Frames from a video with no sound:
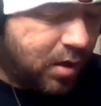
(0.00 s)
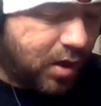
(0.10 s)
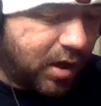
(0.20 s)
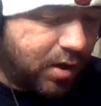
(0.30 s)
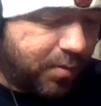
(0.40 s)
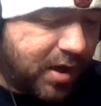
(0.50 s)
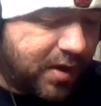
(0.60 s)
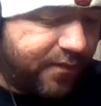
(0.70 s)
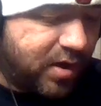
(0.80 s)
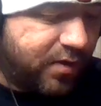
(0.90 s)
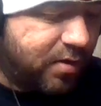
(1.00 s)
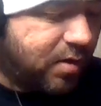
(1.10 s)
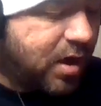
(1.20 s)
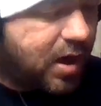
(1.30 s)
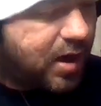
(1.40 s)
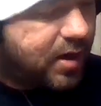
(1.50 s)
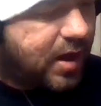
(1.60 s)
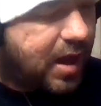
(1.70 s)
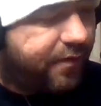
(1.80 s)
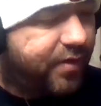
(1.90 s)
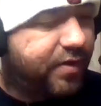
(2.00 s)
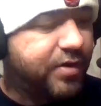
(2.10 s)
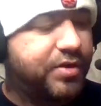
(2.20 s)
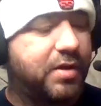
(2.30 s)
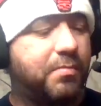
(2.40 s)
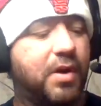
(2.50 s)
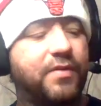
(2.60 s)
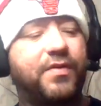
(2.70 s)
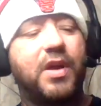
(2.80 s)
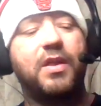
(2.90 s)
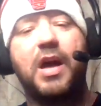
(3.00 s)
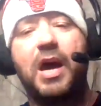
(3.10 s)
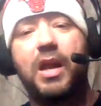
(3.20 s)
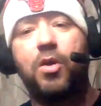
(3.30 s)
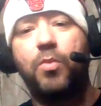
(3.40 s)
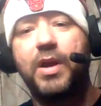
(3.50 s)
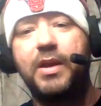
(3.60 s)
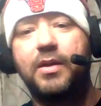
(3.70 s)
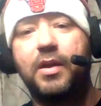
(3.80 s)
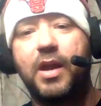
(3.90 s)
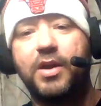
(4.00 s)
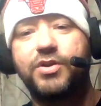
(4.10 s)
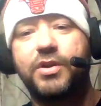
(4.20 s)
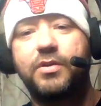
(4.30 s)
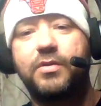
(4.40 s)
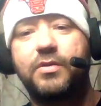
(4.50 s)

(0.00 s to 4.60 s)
Alright, here we have another Alvin and the Chipmunks thing, the Halloween collection.